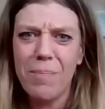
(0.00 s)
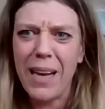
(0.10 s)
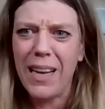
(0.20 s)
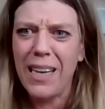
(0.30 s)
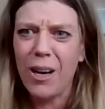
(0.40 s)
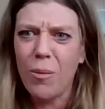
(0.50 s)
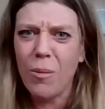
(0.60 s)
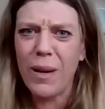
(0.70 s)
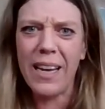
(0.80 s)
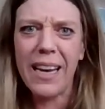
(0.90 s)
been a
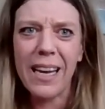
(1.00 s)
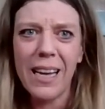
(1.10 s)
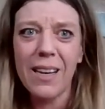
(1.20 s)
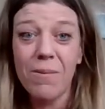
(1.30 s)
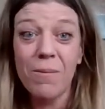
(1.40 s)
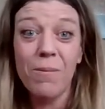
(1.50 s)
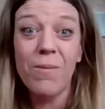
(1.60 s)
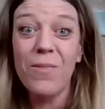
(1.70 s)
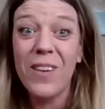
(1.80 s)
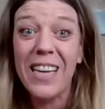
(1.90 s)
week. It
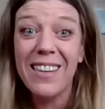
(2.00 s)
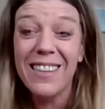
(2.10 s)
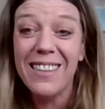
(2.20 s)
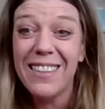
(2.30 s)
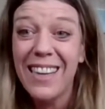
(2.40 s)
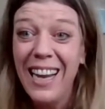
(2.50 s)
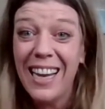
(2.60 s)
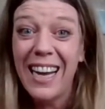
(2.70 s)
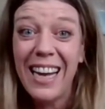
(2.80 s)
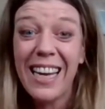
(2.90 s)
feels
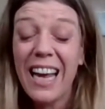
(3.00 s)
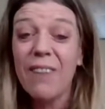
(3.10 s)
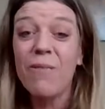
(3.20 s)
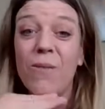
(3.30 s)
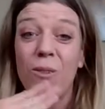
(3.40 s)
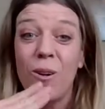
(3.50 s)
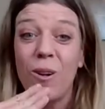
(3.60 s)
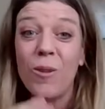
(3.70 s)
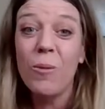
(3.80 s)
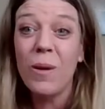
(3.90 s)
like a
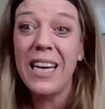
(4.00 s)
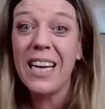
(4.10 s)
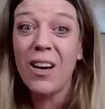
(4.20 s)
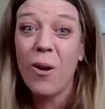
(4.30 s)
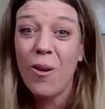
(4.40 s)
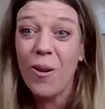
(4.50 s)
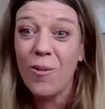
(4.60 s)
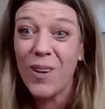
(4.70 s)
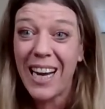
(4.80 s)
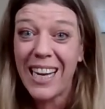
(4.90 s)
full week
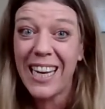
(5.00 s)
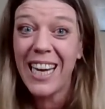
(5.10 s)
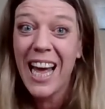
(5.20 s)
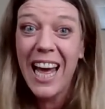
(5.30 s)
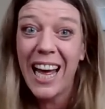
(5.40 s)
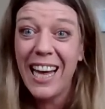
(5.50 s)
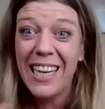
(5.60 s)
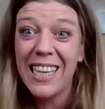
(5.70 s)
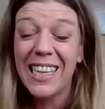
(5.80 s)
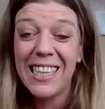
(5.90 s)
already,
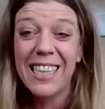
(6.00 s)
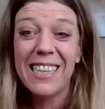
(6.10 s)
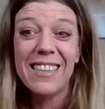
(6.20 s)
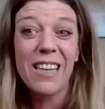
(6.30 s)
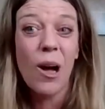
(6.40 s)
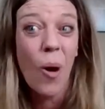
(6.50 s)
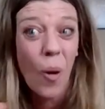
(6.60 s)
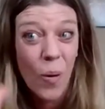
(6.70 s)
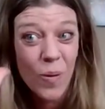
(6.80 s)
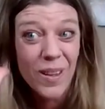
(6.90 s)
and it is
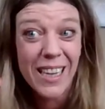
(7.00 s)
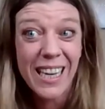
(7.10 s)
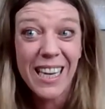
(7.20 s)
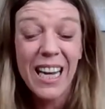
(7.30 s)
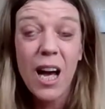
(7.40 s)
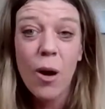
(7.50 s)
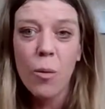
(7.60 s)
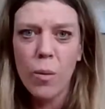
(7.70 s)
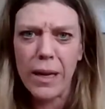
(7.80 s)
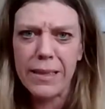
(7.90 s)
only
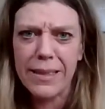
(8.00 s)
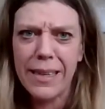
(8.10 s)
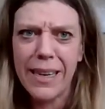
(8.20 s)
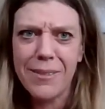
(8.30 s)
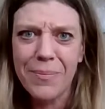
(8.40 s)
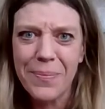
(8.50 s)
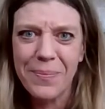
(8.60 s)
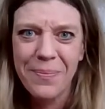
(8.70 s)
Wednesday.